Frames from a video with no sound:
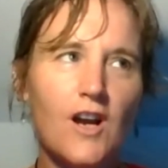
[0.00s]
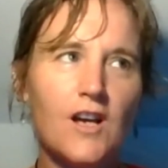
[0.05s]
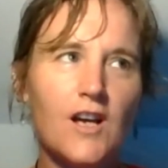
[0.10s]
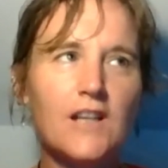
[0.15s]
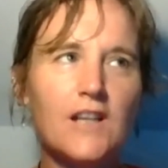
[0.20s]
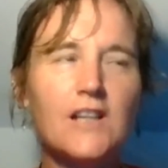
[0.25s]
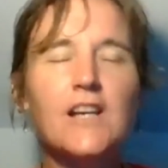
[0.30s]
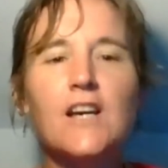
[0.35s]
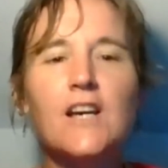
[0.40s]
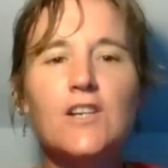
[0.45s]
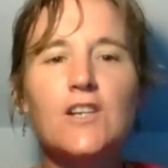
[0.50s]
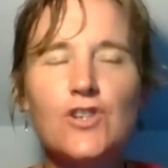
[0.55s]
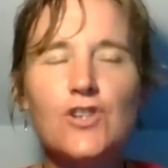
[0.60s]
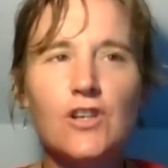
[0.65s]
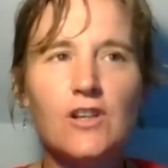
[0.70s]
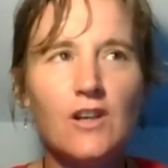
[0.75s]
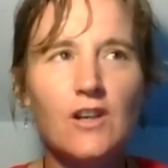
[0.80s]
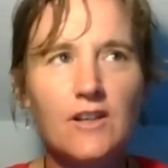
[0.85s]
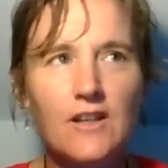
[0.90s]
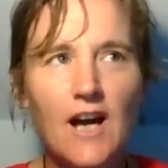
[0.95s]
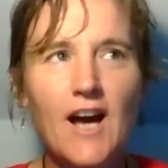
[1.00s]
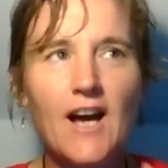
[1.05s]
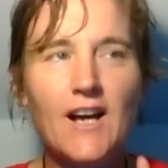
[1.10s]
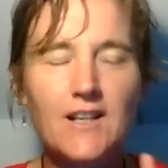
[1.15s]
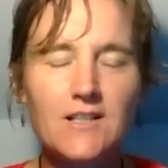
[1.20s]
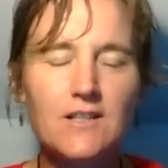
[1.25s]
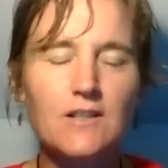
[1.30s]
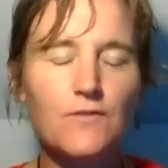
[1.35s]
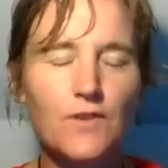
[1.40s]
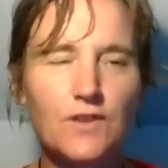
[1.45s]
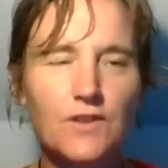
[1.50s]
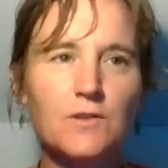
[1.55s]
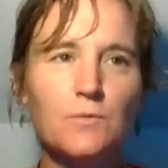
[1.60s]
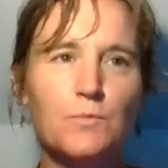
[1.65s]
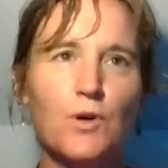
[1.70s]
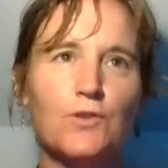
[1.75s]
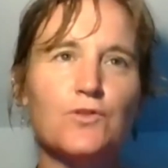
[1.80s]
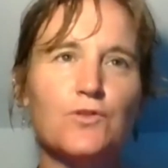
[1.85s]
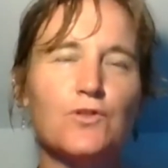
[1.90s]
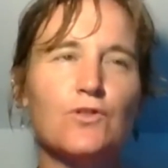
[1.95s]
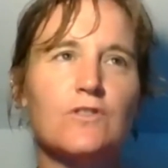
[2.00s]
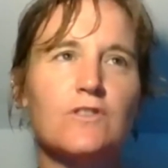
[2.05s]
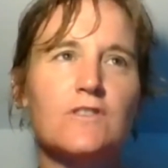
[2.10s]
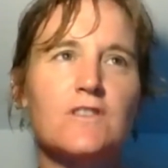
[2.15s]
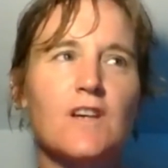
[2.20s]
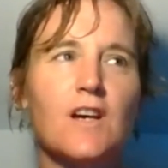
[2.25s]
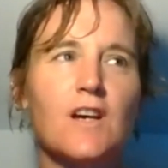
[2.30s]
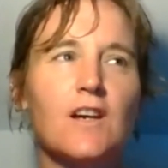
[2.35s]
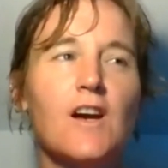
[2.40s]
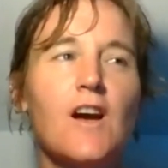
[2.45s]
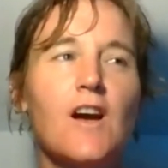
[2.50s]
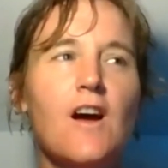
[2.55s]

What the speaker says: engaging and active, I suppose you could say.